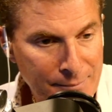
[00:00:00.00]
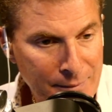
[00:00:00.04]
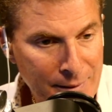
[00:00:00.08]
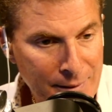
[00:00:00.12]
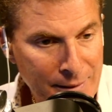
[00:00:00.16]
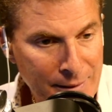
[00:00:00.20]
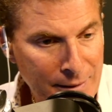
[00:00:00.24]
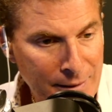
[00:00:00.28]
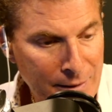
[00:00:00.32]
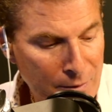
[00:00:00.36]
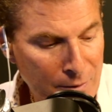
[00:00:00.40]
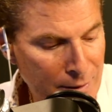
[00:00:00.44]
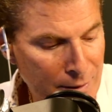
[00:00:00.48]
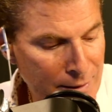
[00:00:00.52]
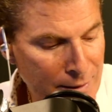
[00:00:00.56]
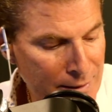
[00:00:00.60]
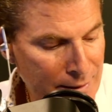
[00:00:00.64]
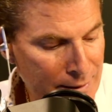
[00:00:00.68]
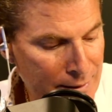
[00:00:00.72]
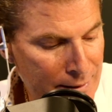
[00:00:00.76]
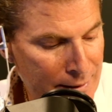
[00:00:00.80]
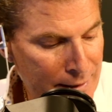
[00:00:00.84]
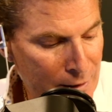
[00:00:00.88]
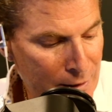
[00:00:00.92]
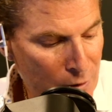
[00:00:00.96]
It
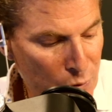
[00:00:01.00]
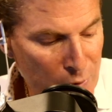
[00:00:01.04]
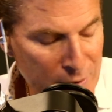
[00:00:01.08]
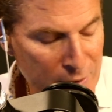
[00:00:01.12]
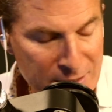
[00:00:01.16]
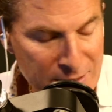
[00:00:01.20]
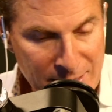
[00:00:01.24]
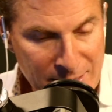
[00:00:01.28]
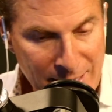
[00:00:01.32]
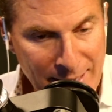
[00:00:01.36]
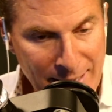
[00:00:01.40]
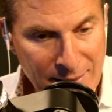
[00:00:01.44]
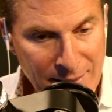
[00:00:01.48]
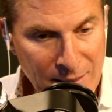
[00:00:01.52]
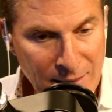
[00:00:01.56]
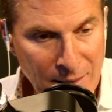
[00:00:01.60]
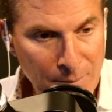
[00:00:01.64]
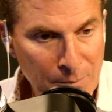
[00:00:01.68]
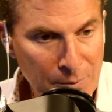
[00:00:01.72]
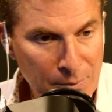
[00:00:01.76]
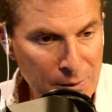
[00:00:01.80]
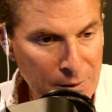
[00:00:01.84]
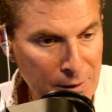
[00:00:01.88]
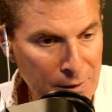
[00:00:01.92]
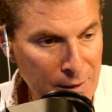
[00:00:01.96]
did increase that
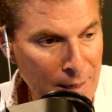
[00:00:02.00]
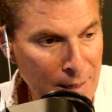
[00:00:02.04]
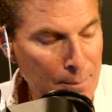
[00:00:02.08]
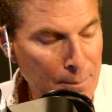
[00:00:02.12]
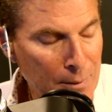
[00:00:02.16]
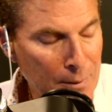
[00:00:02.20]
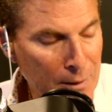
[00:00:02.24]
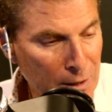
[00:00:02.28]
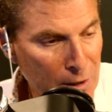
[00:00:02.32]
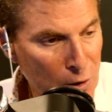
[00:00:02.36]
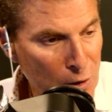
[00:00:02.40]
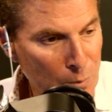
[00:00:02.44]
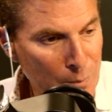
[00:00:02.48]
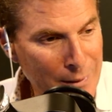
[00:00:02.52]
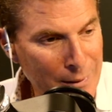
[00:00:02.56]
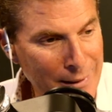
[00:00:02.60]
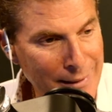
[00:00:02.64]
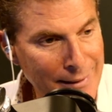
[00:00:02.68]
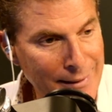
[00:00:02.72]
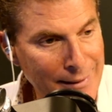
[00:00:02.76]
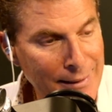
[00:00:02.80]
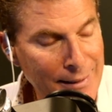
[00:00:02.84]
number up a little bit.